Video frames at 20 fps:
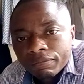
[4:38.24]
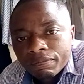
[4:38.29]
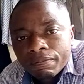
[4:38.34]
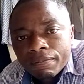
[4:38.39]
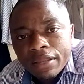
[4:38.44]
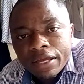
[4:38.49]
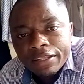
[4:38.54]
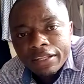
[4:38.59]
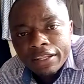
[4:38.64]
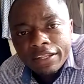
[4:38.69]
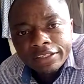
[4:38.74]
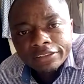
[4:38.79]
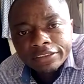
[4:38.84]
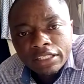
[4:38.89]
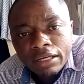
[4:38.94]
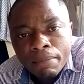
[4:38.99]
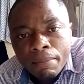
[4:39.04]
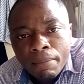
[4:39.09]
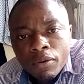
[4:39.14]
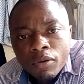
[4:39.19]
Another
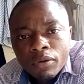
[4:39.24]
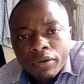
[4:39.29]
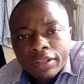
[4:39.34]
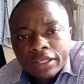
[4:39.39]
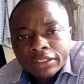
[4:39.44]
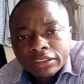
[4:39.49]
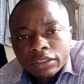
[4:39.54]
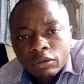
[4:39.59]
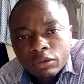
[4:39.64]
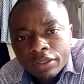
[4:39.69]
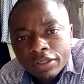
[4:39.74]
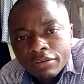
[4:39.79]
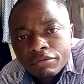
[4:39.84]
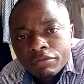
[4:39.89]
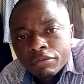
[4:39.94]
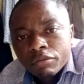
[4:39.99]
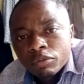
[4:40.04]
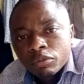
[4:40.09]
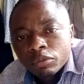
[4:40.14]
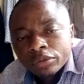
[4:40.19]
example that I'll
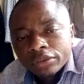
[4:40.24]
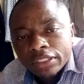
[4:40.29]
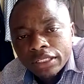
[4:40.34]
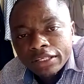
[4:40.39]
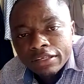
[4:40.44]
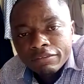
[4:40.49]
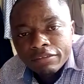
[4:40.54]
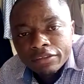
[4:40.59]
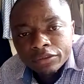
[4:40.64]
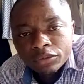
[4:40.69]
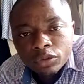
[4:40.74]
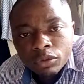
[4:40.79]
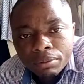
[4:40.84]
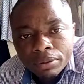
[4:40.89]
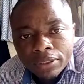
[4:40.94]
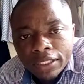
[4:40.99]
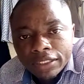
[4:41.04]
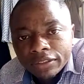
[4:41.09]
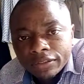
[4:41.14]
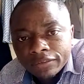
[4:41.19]
give, which are given
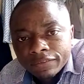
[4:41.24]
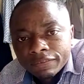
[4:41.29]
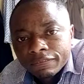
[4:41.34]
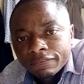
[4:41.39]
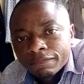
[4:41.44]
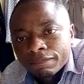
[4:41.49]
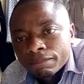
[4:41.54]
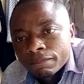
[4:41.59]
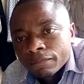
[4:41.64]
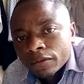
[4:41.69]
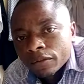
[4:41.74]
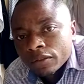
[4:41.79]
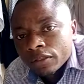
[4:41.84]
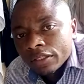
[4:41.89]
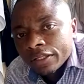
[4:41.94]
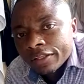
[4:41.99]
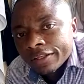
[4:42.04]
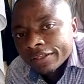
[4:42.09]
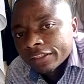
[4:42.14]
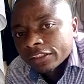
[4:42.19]
topically
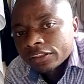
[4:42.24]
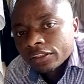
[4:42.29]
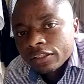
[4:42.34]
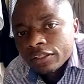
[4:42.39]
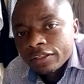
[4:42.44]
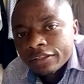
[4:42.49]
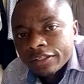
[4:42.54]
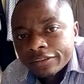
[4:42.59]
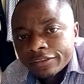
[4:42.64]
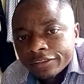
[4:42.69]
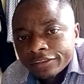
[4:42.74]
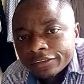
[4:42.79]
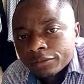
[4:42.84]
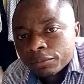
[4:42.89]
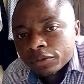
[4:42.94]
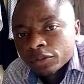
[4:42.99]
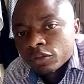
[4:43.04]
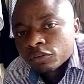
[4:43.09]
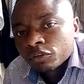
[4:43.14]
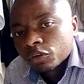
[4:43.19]
in the
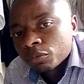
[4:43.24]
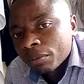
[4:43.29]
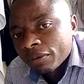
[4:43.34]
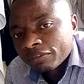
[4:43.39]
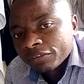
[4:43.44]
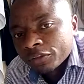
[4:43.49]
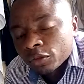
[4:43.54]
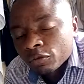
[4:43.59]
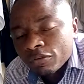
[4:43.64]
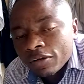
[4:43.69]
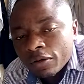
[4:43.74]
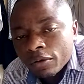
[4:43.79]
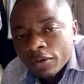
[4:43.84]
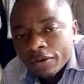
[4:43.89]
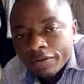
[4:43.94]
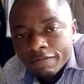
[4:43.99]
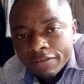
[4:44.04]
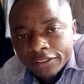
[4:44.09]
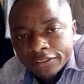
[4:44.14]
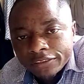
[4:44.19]
treatment of superficial fungal
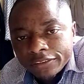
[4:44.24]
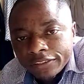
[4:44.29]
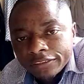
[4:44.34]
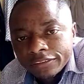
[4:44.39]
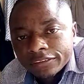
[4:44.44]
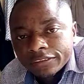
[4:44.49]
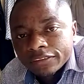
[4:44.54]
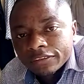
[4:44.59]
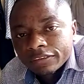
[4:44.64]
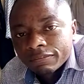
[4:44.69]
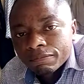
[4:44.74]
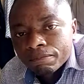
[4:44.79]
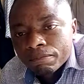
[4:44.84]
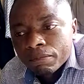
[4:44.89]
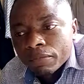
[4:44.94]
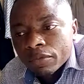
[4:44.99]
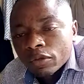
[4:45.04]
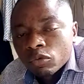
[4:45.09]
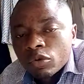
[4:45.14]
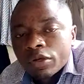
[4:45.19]
infections,
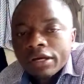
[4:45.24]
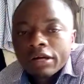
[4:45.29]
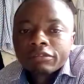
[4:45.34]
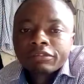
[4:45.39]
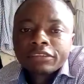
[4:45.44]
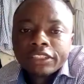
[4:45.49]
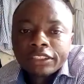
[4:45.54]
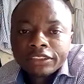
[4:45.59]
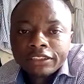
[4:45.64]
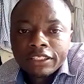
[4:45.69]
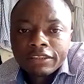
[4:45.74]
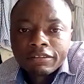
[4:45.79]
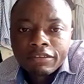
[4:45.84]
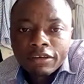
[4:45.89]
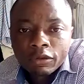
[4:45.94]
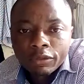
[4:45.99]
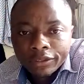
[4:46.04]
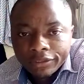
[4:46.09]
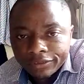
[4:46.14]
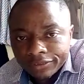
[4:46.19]
we have gentian
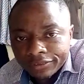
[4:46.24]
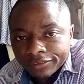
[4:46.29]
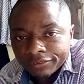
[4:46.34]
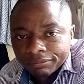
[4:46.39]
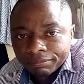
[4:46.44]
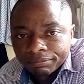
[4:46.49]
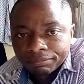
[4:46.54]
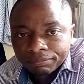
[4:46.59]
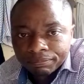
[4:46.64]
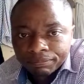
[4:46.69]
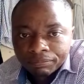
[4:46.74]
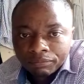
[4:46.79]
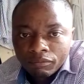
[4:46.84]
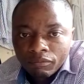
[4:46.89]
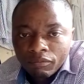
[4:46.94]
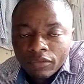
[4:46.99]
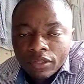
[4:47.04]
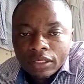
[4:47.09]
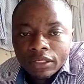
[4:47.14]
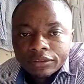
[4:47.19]
violet.
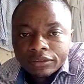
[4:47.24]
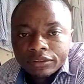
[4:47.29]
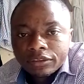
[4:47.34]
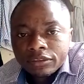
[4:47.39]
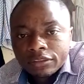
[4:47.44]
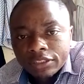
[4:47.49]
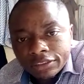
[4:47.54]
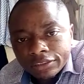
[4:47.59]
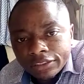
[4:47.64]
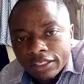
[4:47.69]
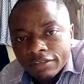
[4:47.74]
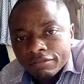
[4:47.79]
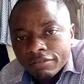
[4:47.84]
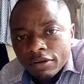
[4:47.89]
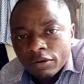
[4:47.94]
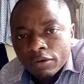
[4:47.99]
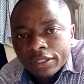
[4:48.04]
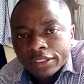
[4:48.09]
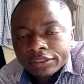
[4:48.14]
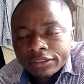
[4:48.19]
Gentian
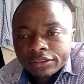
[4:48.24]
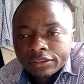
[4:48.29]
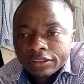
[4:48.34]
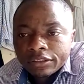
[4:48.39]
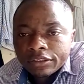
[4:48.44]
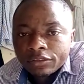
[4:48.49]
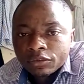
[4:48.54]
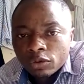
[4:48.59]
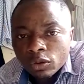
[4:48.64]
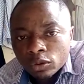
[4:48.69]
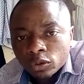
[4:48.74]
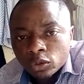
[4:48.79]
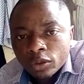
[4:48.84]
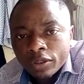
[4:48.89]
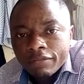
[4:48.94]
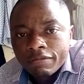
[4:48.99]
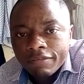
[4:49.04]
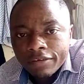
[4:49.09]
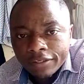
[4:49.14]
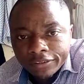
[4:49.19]
violet is also
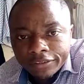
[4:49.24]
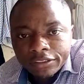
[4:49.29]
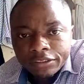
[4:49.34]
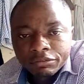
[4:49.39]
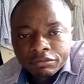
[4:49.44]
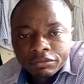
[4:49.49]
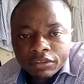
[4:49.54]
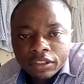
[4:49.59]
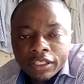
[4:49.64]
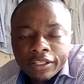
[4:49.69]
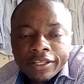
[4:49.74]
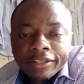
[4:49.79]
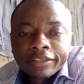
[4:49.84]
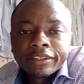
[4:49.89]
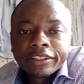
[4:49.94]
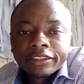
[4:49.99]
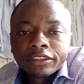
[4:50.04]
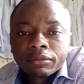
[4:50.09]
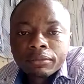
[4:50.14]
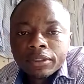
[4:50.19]
effective in the
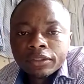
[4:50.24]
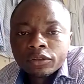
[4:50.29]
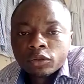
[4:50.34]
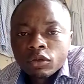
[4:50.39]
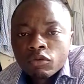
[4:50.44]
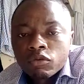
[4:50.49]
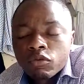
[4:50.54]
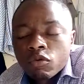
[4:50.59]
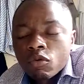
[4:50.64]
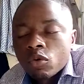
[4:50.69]
treatment of